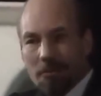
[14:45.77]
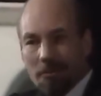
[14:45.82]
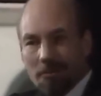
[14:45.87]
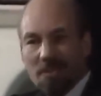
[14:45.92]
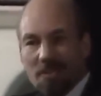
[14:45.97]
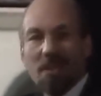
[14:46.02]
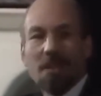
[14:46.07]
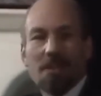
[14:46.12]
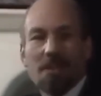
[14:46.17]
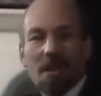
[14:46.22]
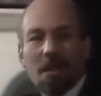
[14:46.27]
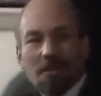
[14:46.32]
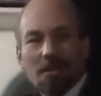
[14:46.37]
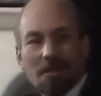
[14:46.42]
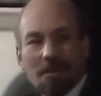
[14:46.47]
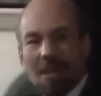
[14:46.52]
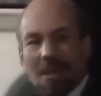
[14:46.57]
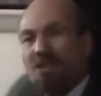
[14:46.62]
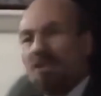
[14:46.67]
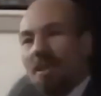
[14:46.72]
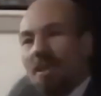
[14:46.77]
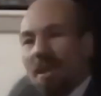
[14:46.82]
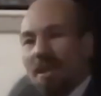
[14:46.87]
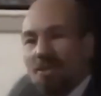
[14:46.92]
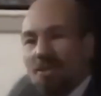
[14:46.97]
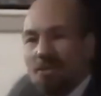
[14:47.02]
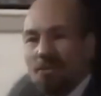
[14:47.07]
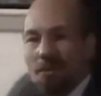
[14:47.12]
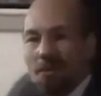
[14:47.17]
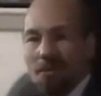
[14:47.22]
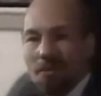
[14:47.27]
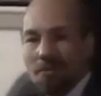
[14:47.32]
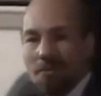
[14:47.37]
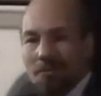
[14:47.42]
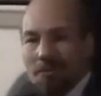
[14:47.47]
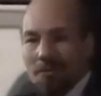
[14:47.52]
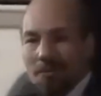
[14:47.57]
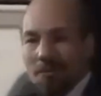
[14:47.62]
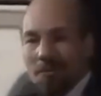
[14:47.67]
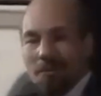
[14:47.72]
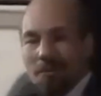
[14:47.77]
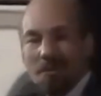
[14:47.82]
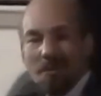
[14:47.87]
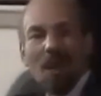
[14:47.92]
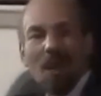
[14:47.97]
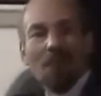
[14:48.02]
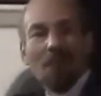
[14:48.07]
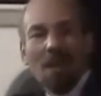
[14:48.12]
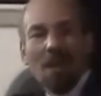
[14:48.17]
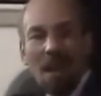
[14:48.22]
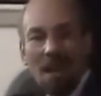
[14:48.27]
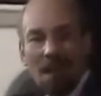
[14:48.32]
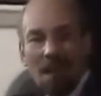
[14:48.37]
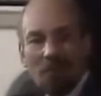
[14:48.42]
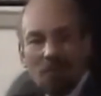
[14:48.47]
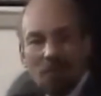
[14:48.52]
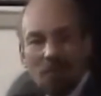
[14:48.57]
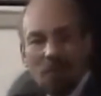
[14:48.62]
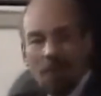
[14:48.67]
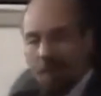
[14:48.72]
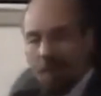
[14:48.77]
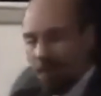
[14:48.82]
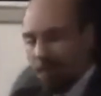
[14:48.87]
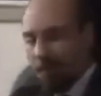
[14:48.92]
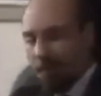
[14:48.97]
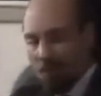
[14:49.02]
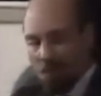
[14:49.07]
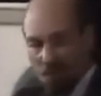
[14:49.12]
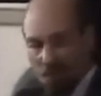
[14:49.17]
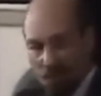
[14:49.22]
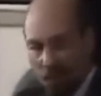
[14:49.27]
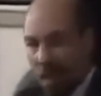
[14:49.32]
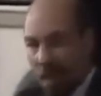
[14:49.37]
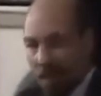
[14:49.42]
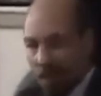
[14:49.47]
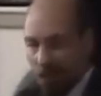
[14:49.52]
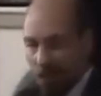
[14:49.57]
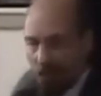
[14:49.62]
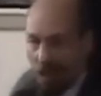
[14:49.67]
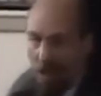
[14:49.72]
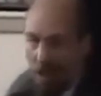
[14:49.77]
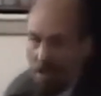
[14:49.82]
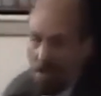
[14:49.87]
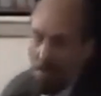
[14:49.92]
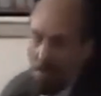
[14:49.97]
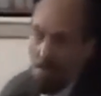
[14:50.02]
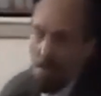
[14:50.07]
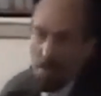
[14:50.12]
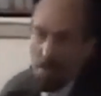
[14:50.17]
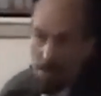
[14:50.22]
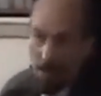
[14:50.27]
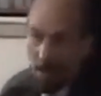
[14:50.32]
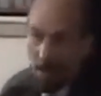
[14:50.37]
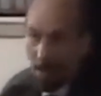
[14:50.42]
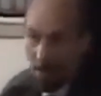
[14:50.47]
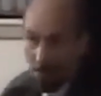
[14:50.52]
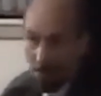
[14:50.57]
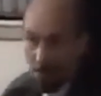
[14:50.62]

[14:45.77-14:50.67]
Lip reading: dilettante, intellectual, unreliable. We must change that. And